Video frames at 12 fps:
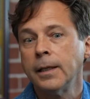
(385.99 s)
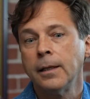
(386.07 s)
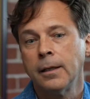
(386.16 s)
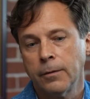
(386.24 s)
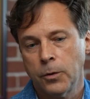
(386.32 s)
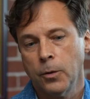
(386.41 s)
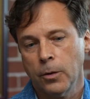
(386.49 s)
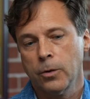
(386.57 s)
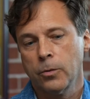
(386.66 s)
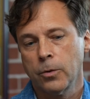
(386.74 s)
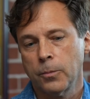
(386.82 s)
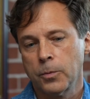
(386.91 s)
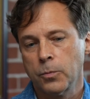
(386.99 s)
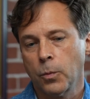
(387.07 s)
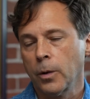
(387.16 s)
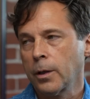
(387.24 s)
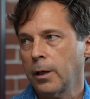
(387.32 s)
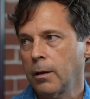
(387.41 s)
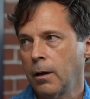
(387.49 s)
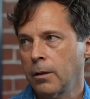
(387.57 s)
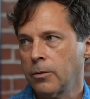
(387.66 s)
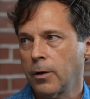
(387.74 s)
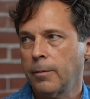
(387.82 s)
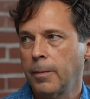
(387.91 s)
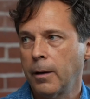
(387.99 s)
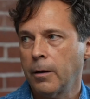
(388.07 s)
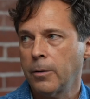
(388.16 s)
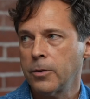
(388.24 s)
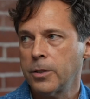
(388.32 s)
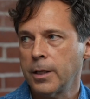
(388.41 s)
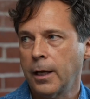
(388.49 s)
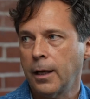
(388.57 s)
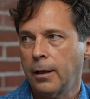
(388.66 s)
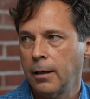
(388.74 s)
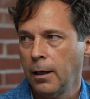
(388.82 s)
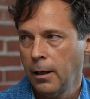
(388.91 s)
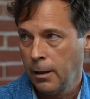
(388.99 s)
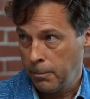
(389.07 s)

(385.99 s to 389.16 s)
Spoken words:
A few other groups working on trying to better understand